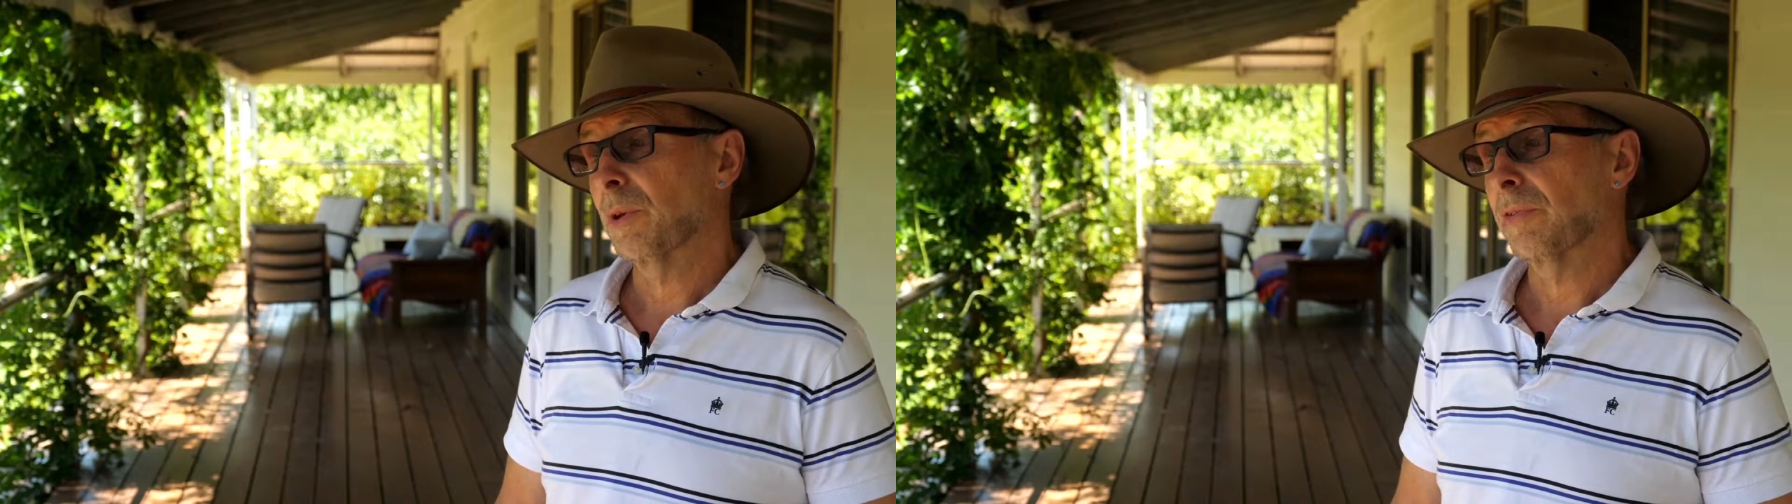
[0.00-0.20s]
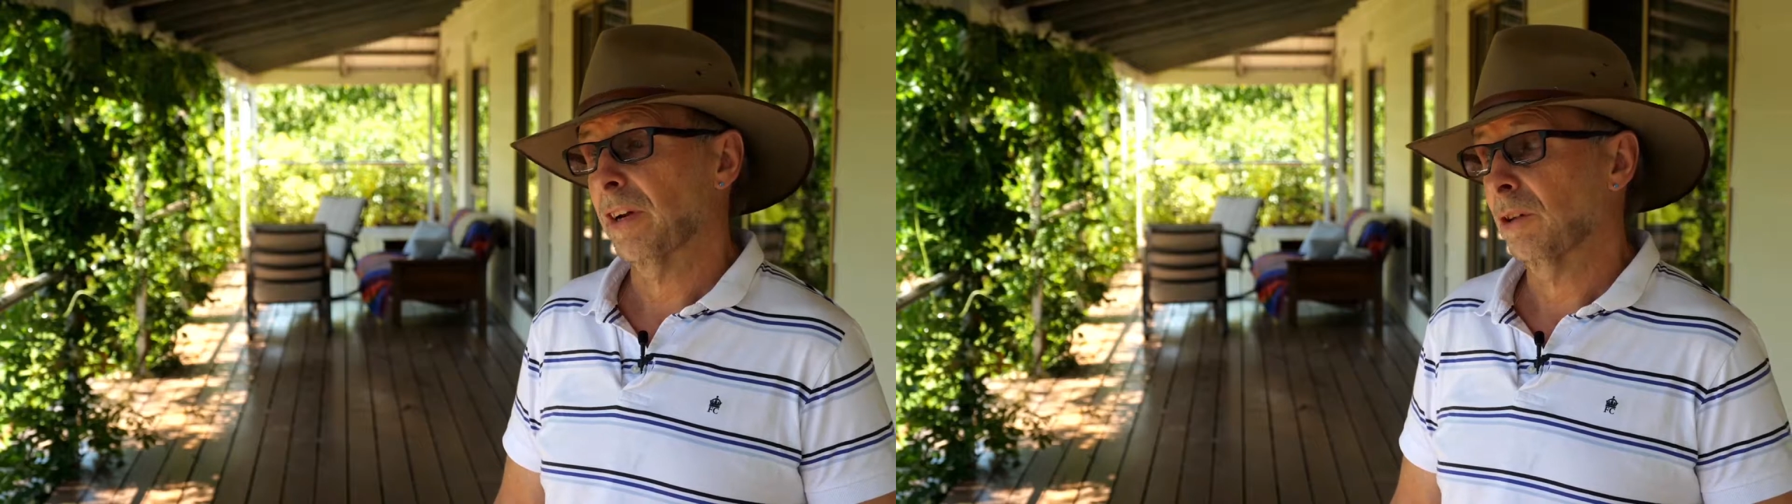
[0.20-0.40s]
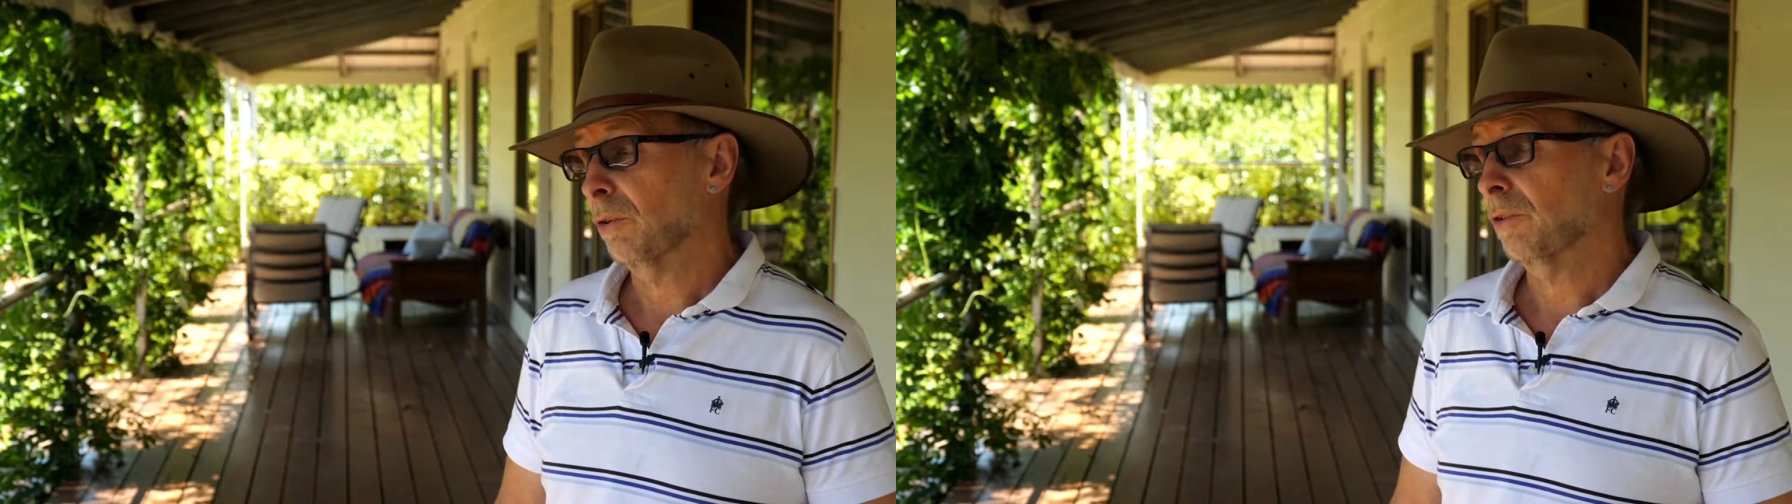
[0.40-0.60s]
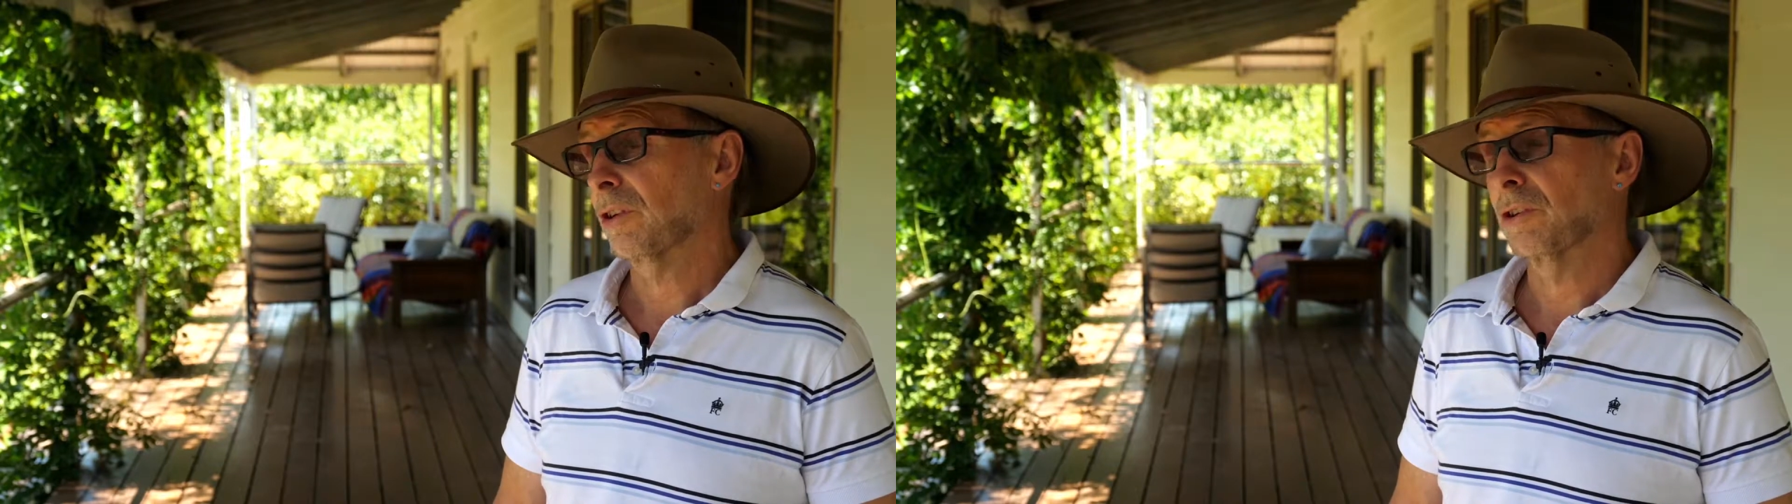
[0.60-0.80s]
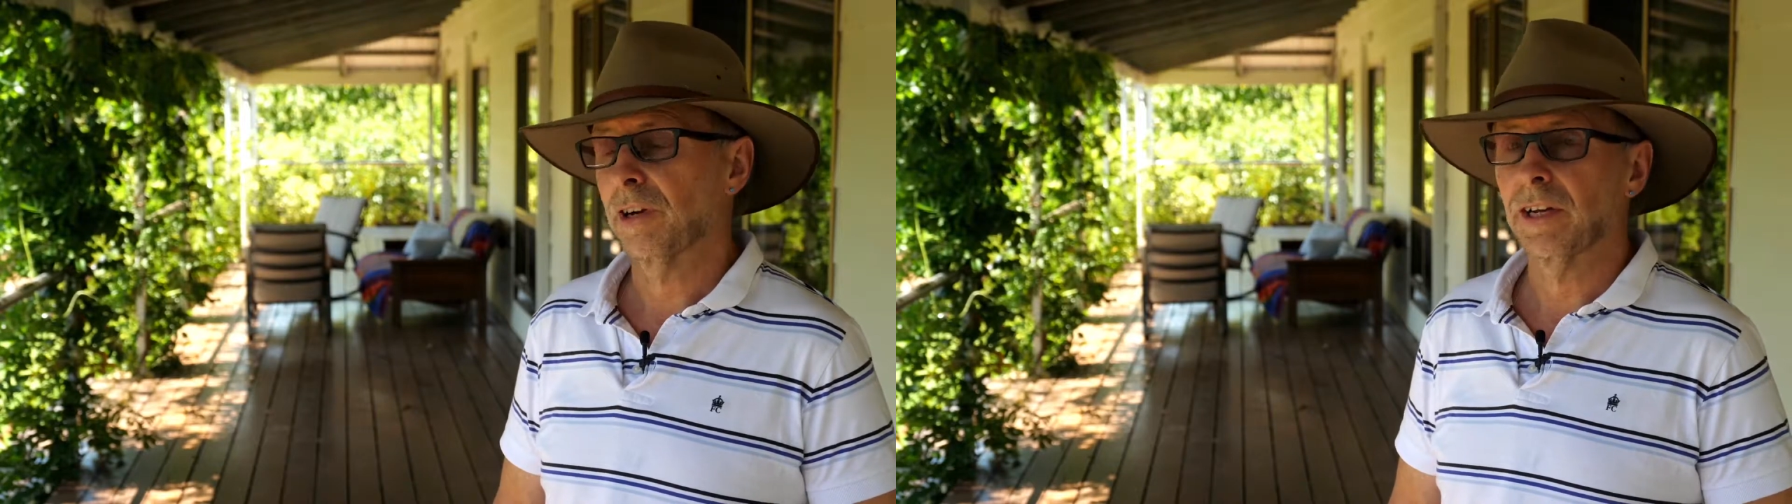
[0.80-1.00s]
we've had a lot of
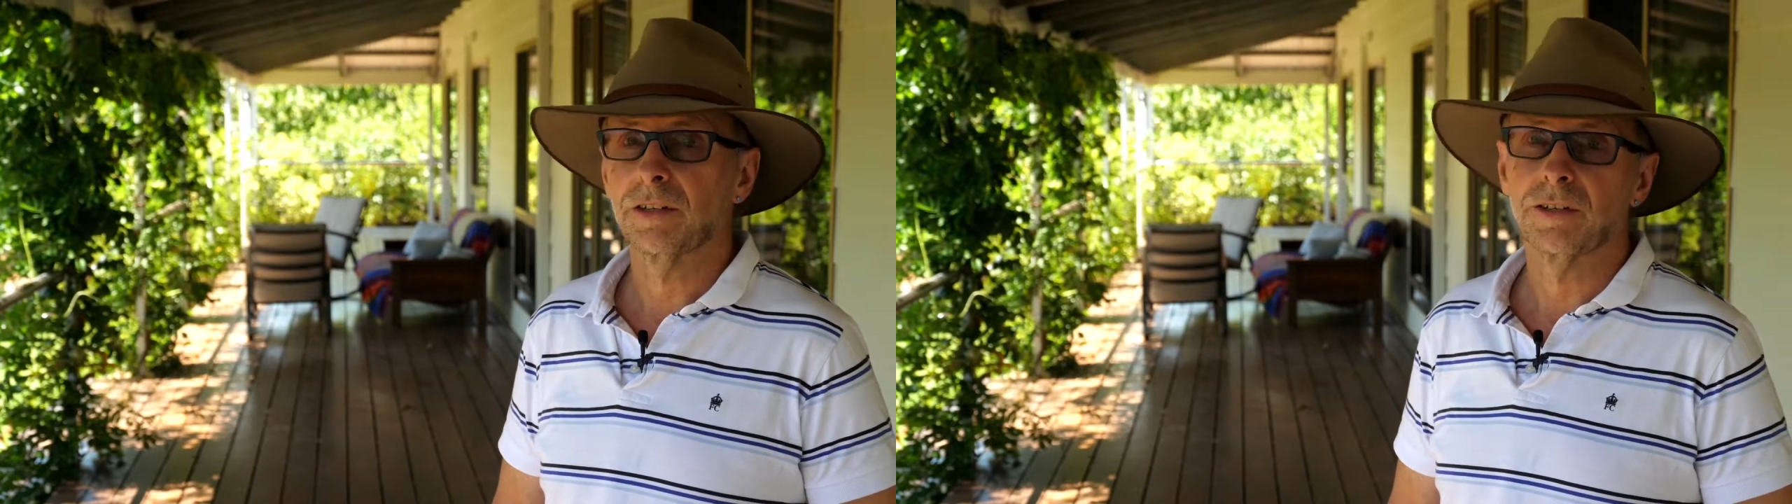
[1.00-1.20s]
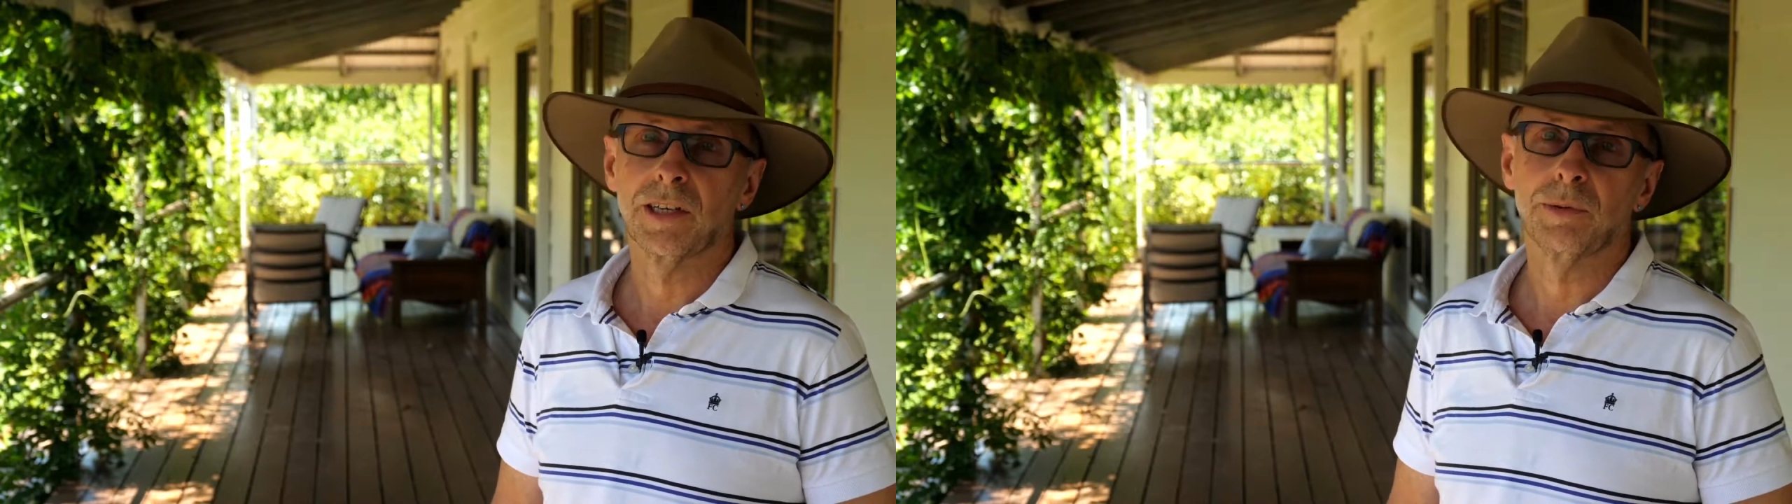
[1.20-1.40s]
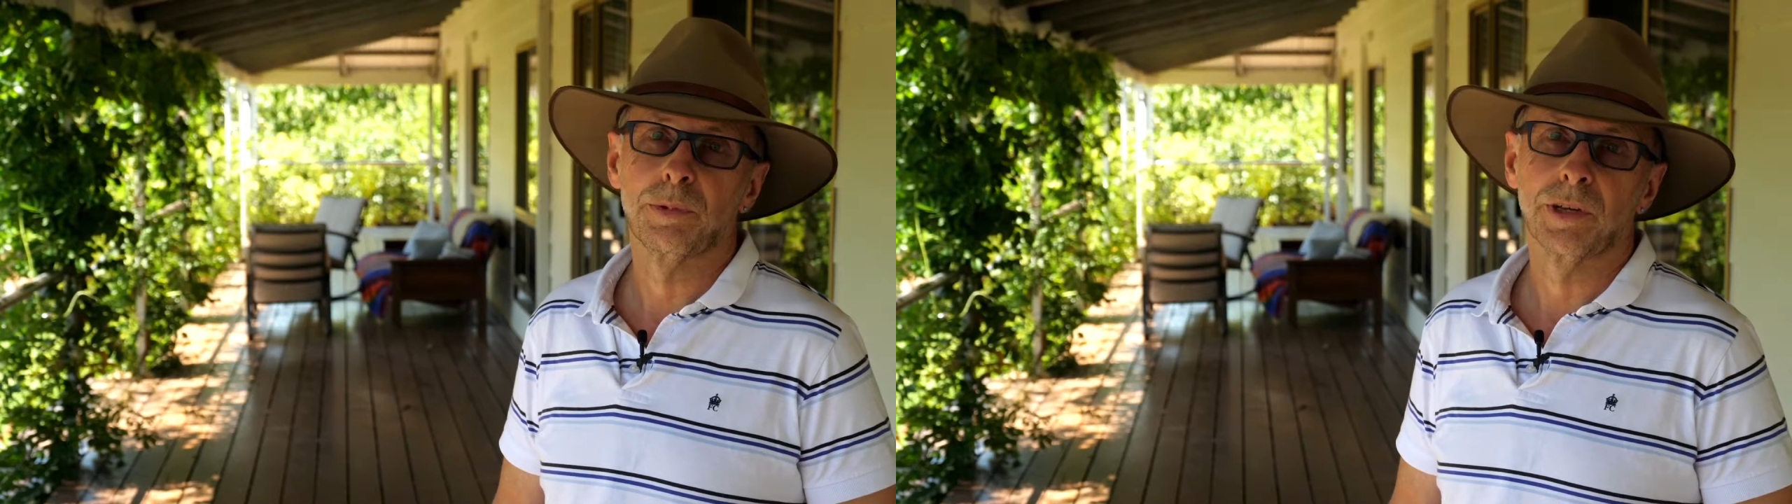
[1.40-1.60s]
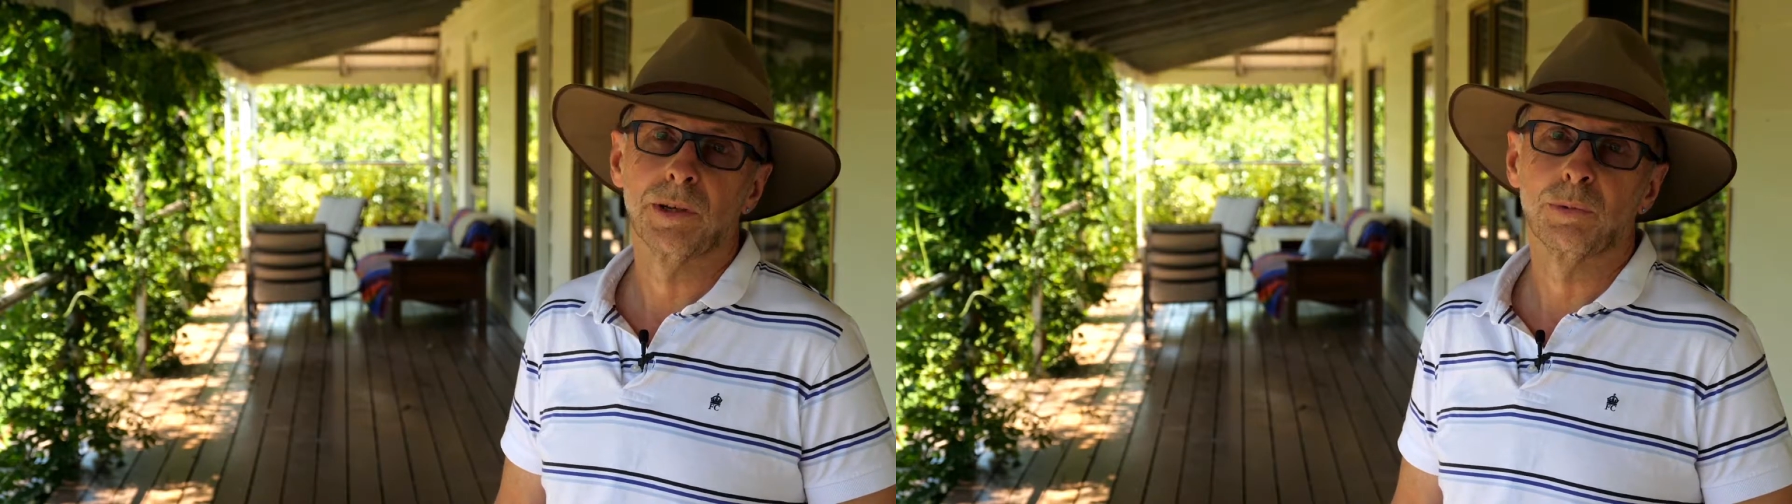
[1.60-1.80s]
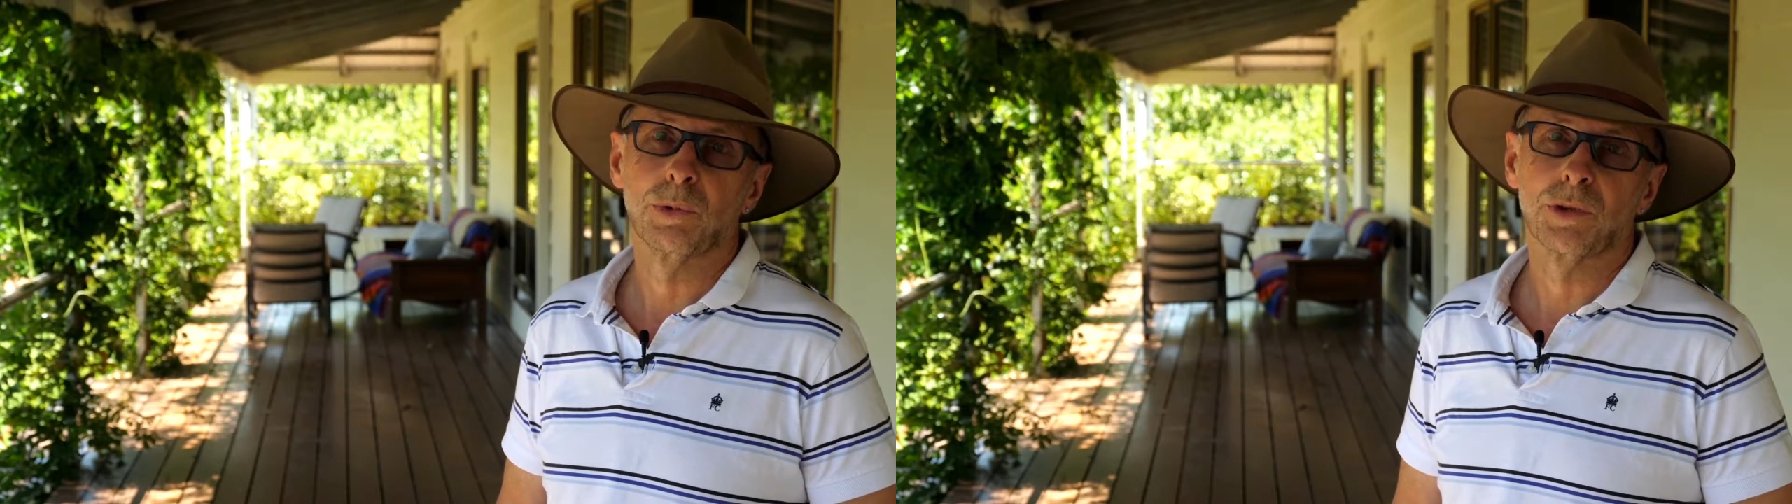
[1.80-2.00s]
contractors here
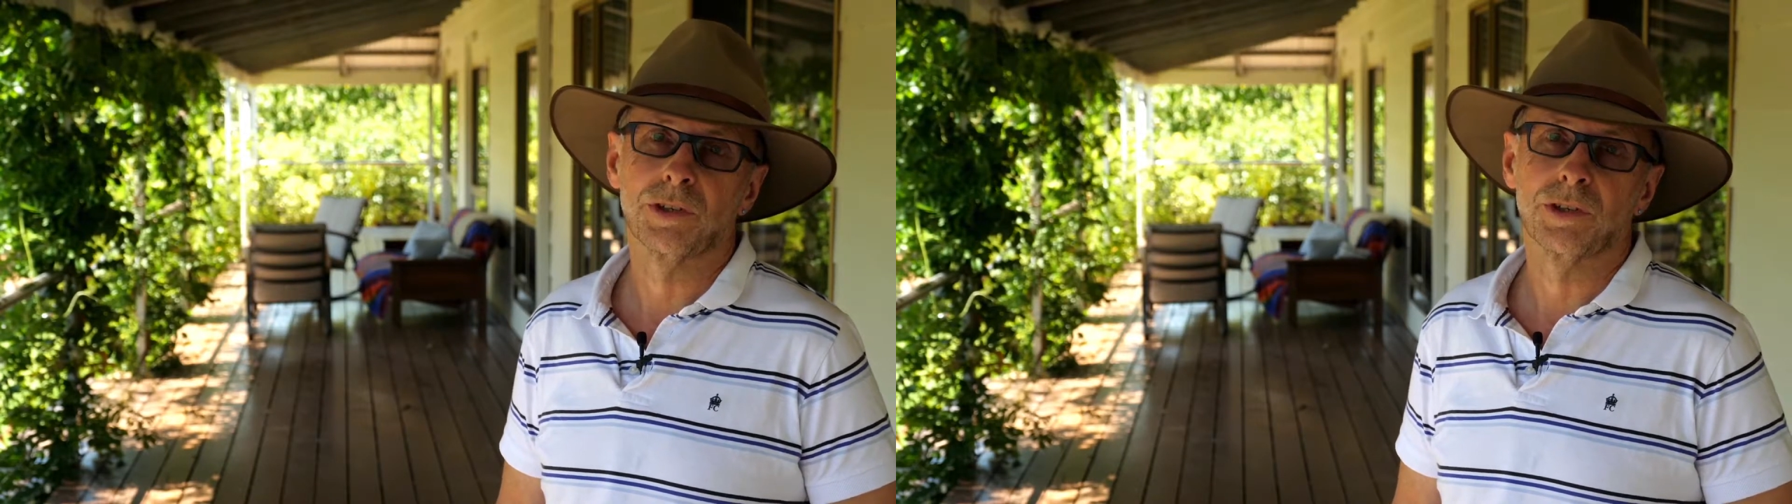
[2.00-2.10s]
putting water